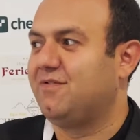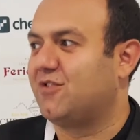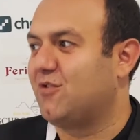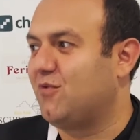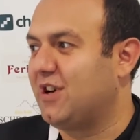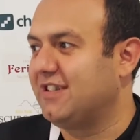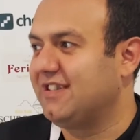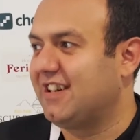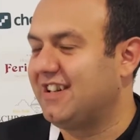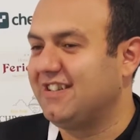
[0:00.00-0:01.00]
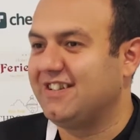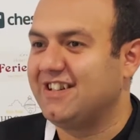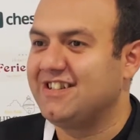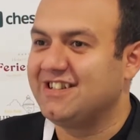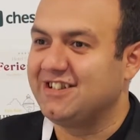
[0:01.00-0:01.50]
from
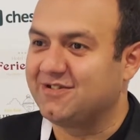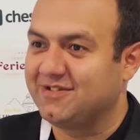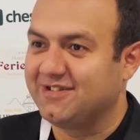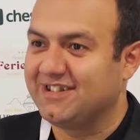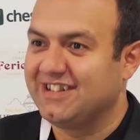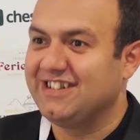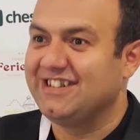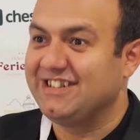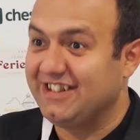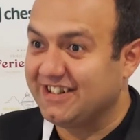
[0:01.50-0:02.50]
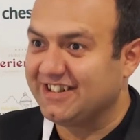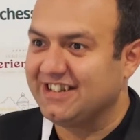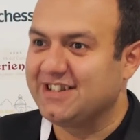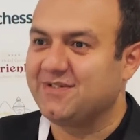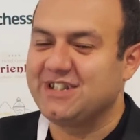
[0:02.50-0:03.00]
1990. Yeah,
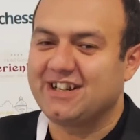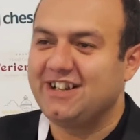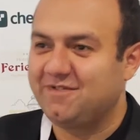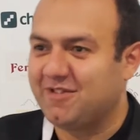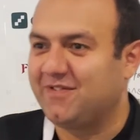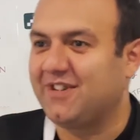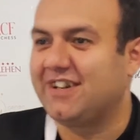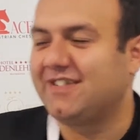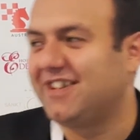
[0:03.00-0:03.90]
it's, it's Khalifman file